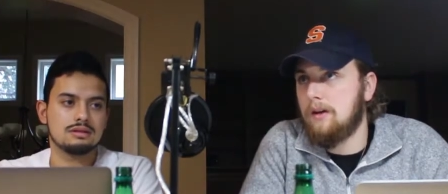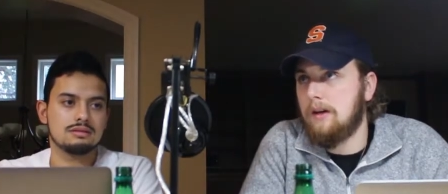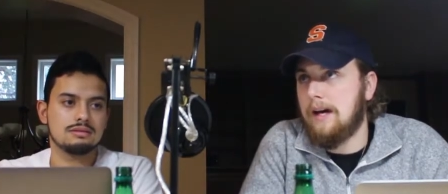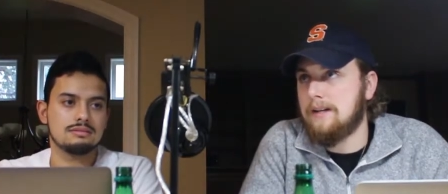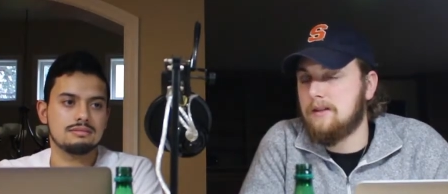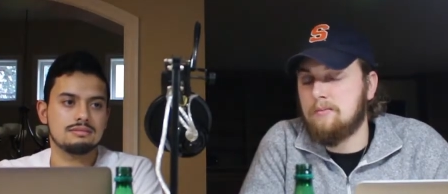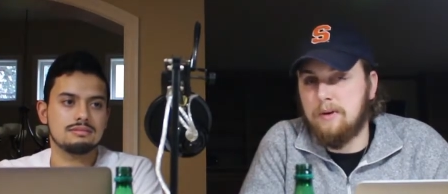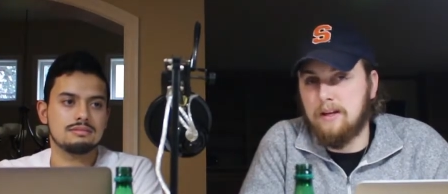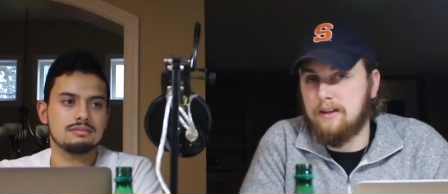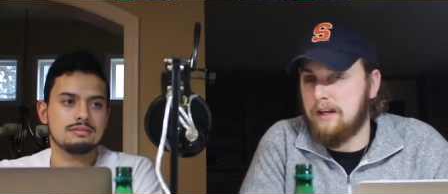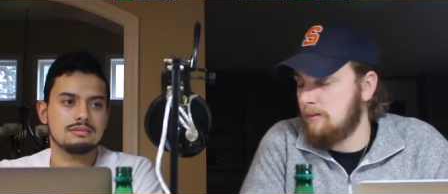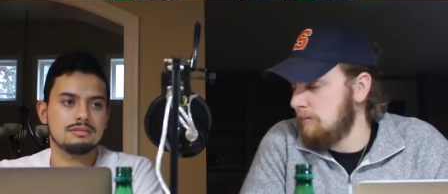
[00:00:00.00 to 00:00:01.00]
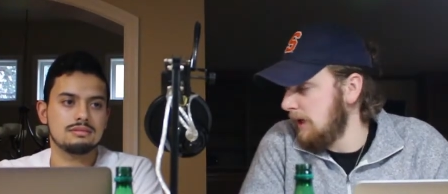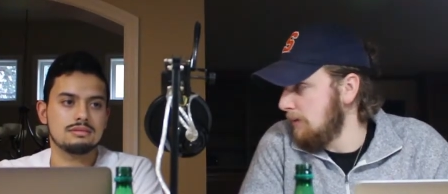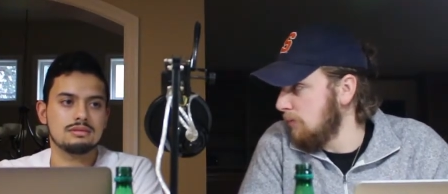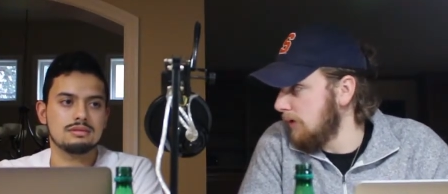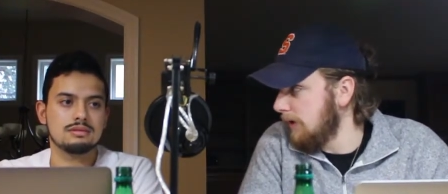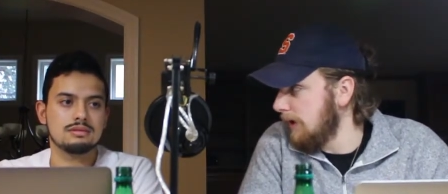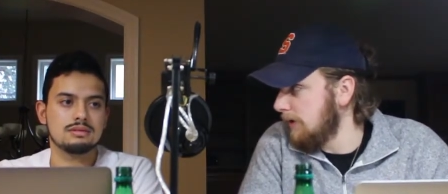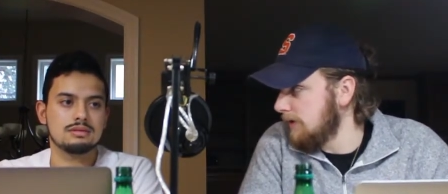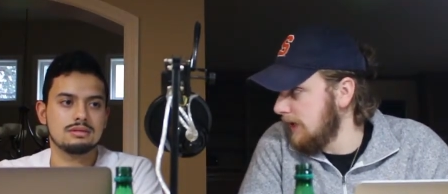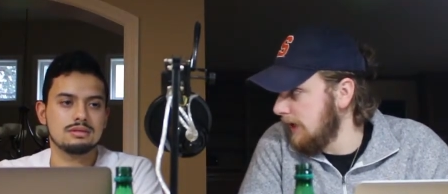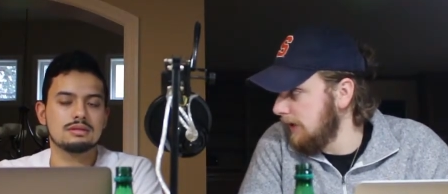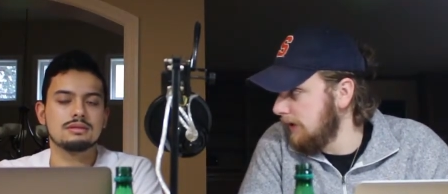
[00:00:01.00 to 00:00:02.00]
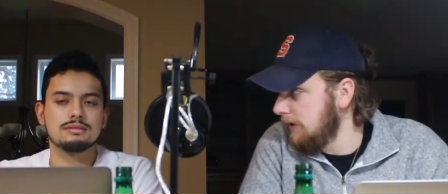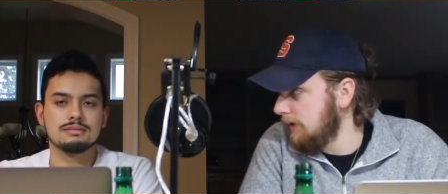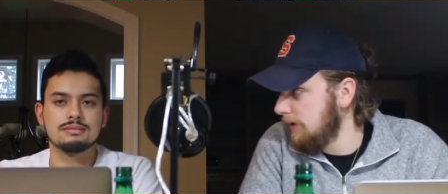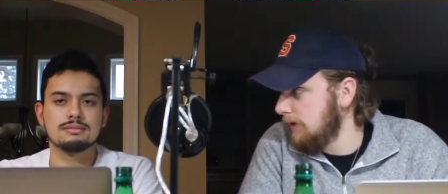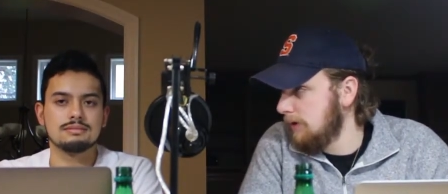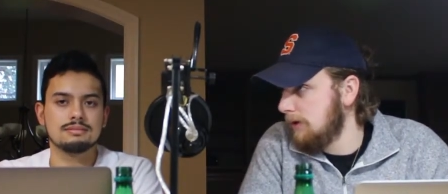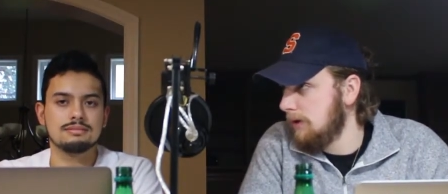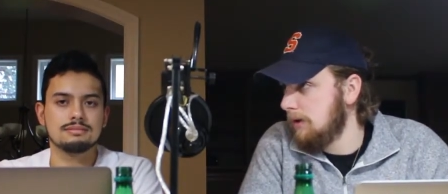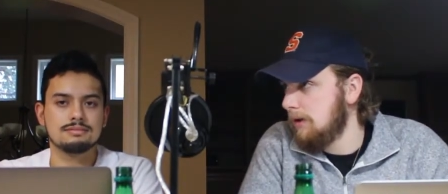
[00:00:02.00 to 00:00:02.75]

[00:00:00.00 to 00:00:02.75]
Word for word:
Speaker 1: hasn't made the NBA more entertaining. Mm-hmm.